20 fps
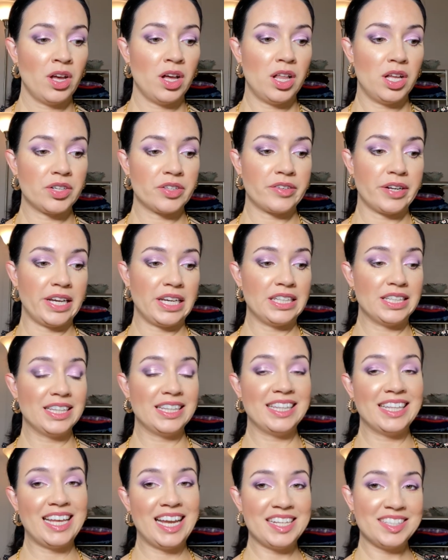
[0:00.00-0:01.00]
All right,
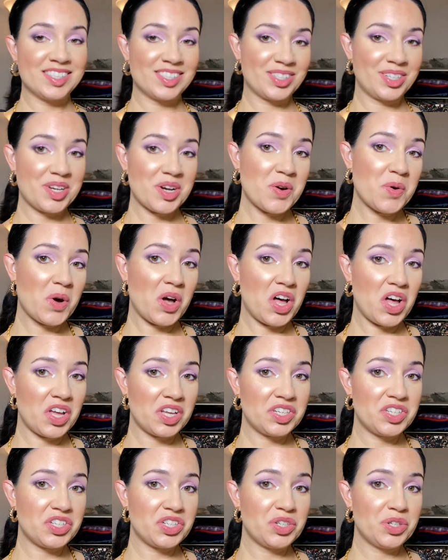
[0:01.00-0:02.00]
let's go
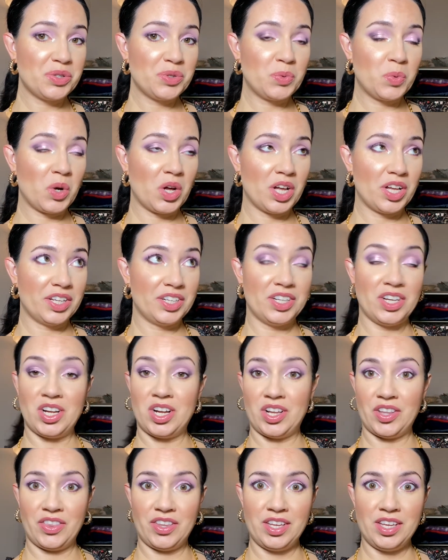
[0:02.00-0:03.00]
on to one
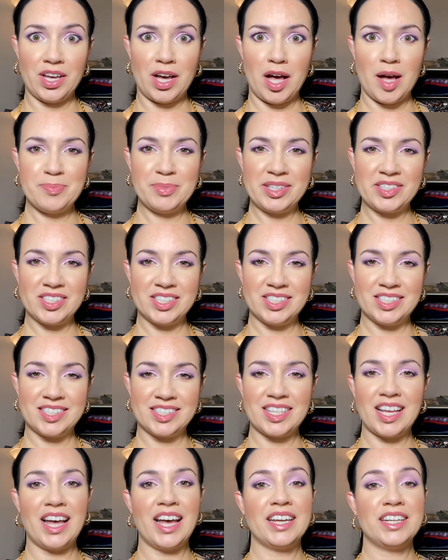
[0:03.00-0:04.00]
on the opposite
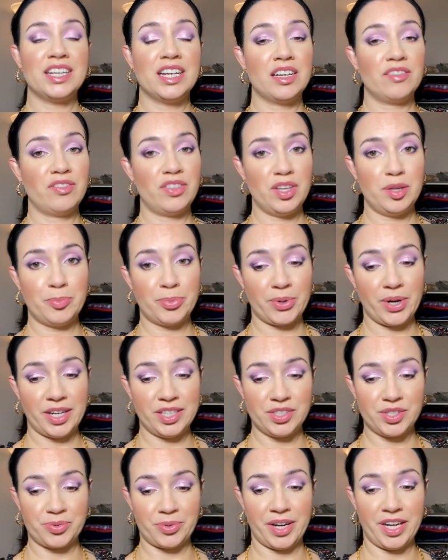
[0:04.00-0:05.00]
side of the
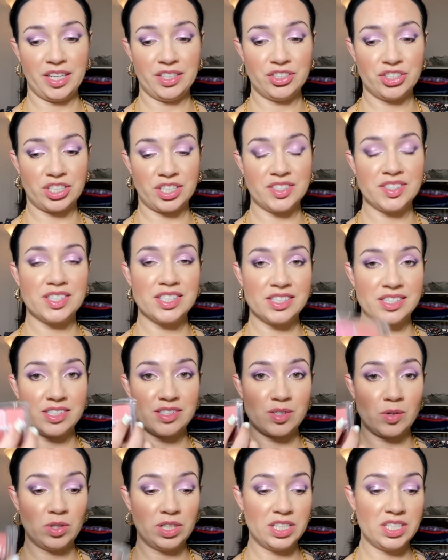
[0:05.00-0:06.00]
price range because this is
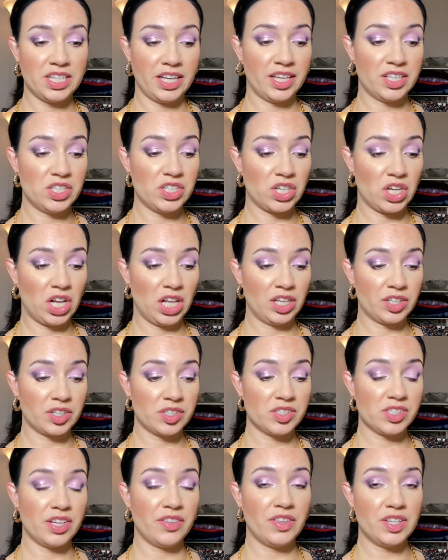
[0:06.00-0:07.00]
only
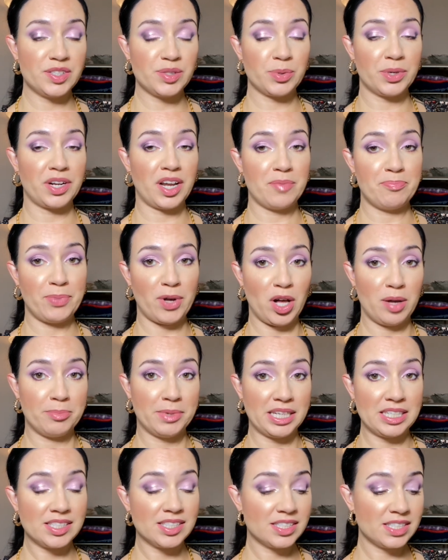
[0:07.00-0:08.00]
$10 and this one I bought
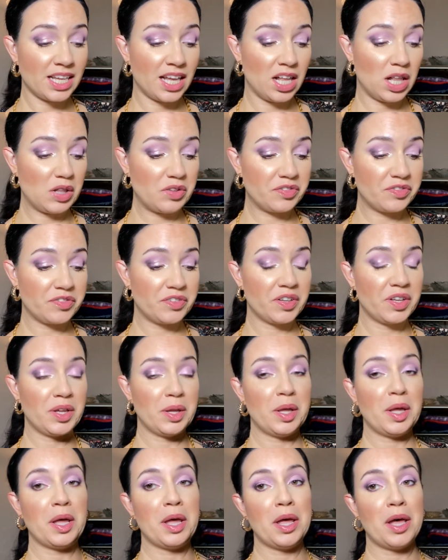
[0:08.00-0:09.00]
myself.
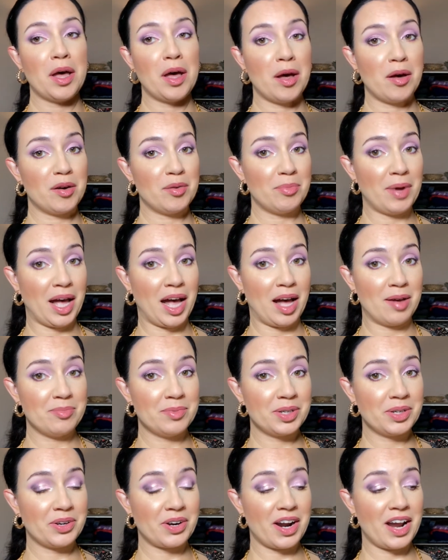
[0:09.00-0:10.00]
Pat
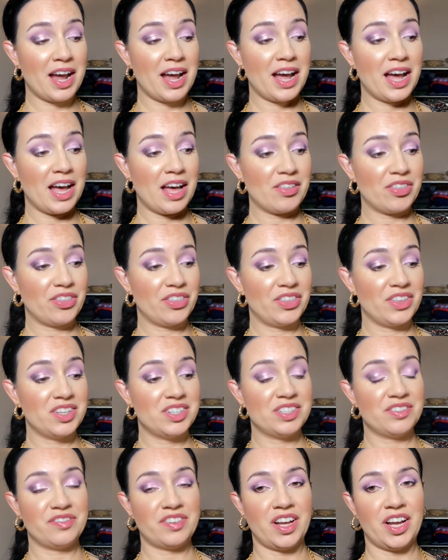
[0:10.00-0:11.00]
McGrath
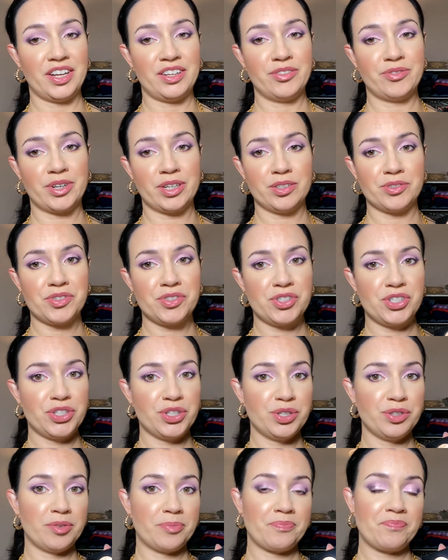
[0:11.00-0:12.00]
Divine Rose
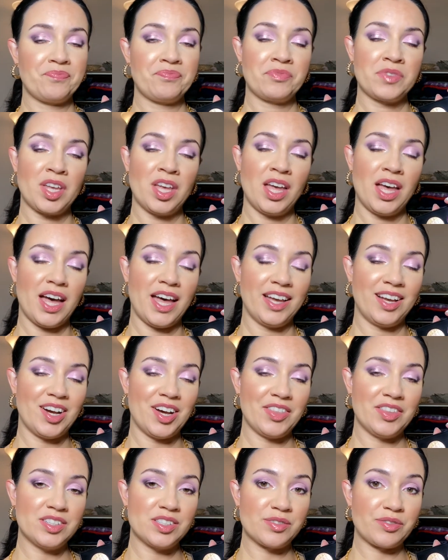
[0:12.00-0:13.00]
2. I
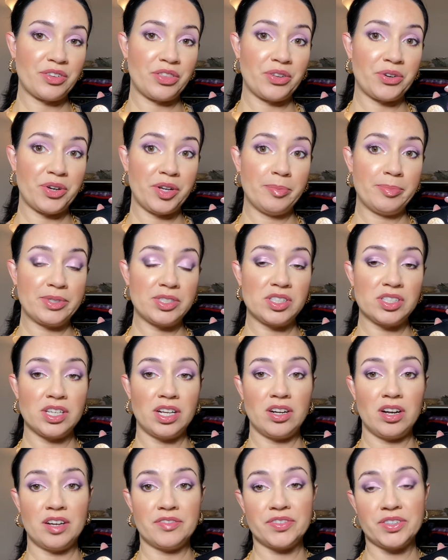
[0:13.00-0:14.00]
got this for 30%
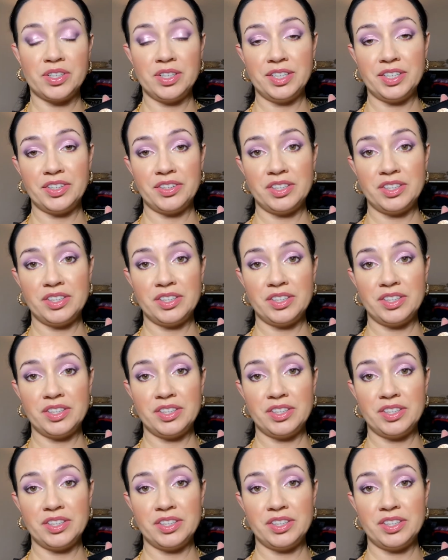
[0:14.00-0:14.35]
off earlier